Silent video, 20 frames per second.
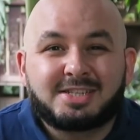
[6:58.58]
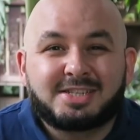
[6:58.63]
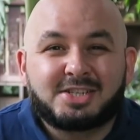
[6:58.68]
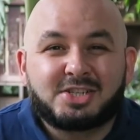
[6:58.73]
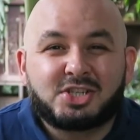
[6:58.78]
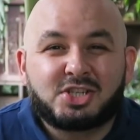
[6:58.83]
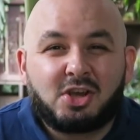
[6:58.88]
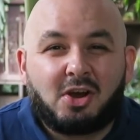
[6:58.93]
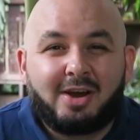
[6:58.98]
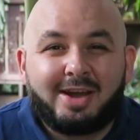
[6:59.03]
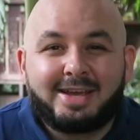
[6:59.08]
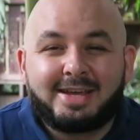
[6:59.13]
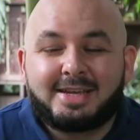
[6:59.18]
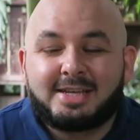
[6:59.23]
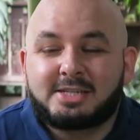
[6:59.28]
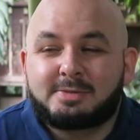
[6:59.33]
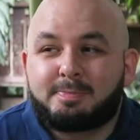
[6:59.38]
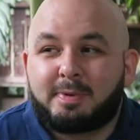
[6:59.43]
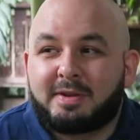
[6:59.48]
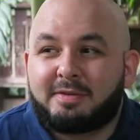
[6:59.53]
The
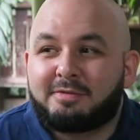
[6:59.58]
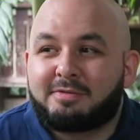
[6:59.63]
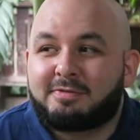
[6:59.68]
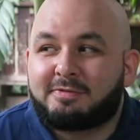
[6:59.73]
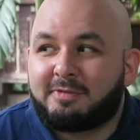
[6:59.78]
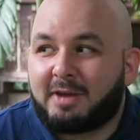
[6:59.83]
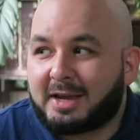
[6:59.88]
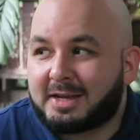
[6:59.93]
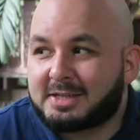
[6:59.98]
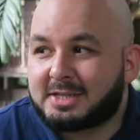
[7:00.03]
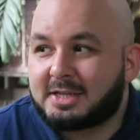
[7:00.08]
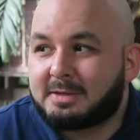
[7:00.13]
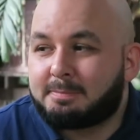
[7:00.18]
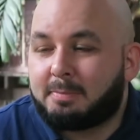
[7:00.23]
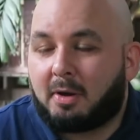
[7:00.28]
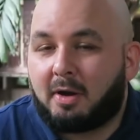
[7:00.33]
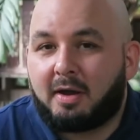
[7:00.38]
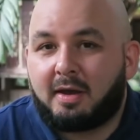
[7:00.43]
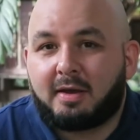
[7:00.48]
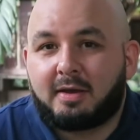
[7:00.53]
society's been infected
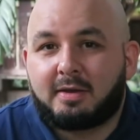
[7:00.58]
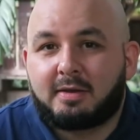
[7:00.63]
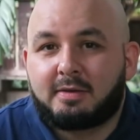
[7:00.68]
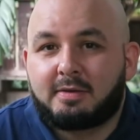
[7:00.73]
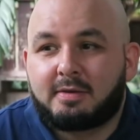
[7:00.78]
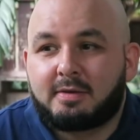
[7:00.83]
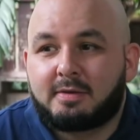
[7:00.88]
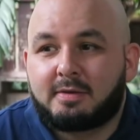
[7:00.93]
by